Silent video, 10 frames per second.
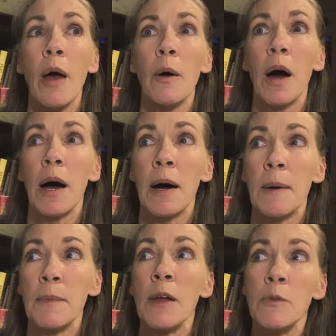
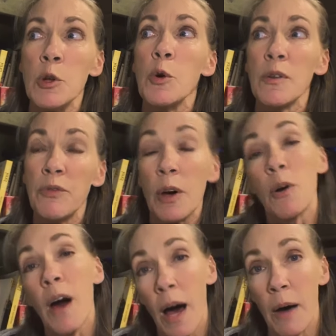and you can feel
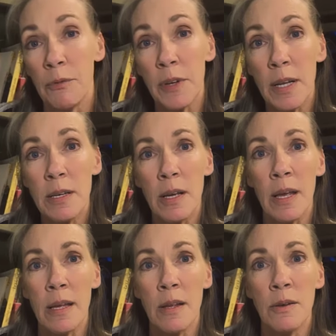confident
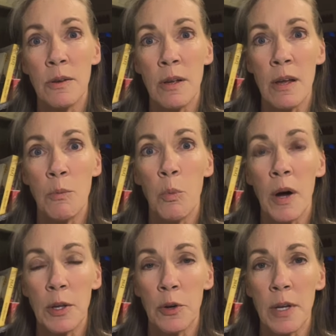in
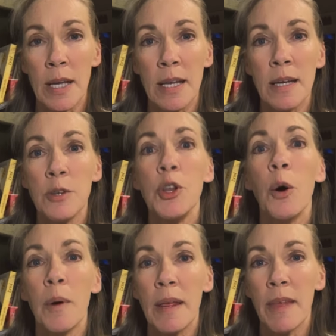what you're eating,
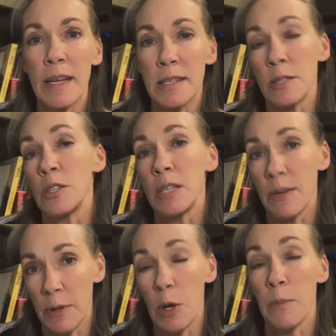knowing that it's
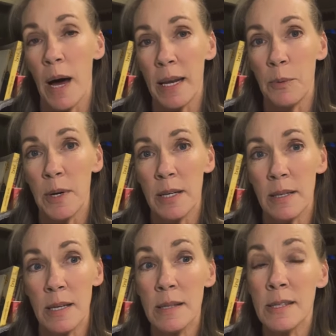giving your body what it
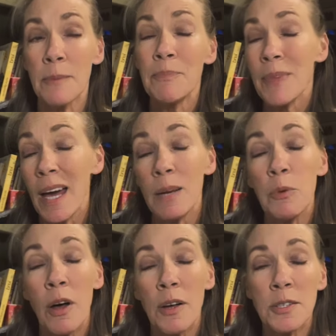needs. And it
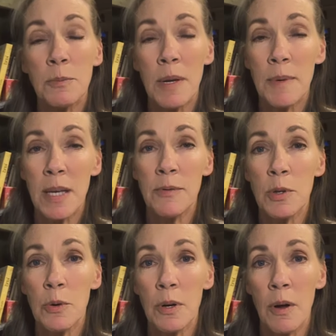will also maybe give
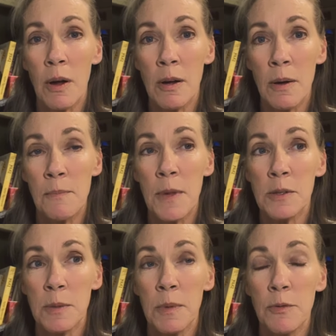you
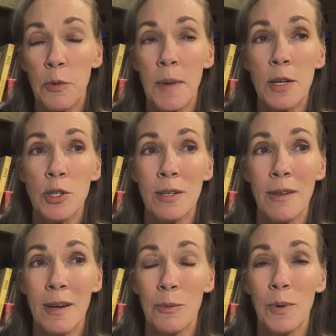some information
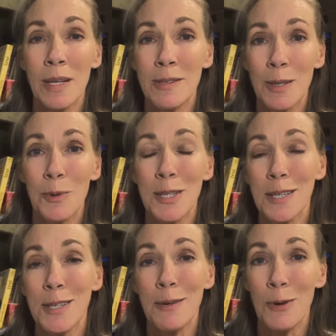that when someone
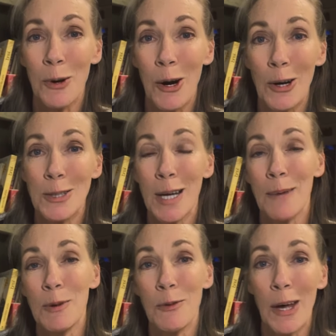does give you a hard
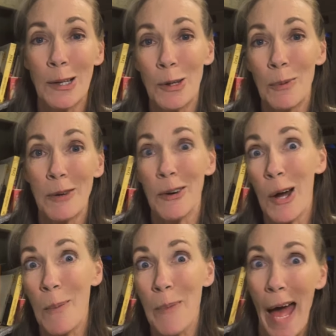time, you've got a little bit of a
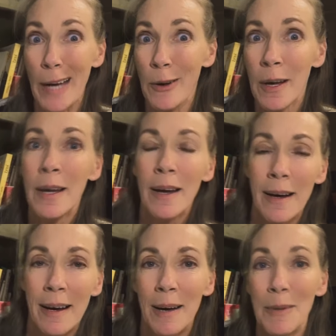comeback.
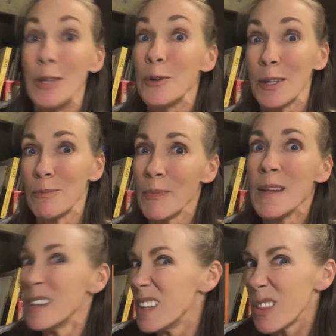And you can
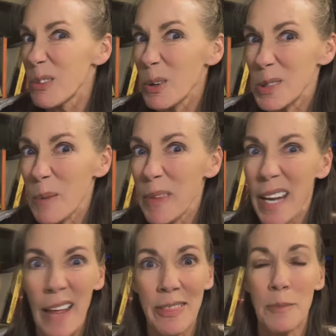throw something
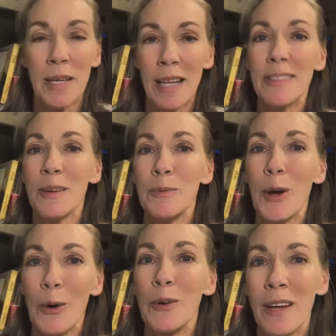at them and let them
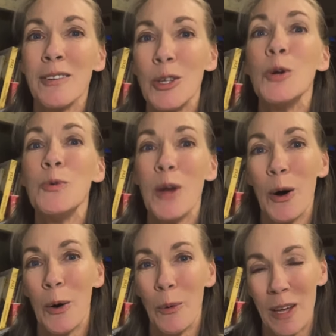know
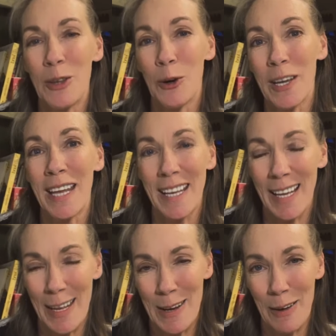you're getting
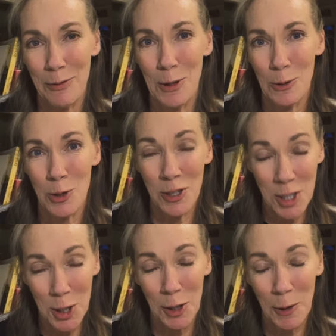enough
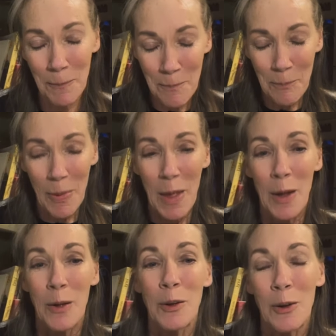nutrition
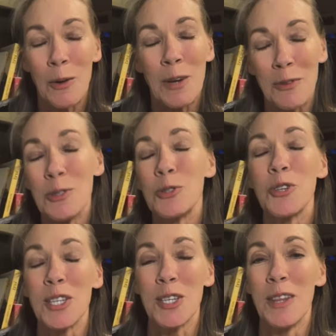
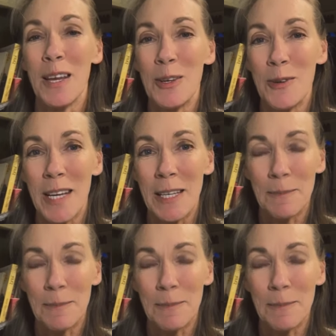that you need.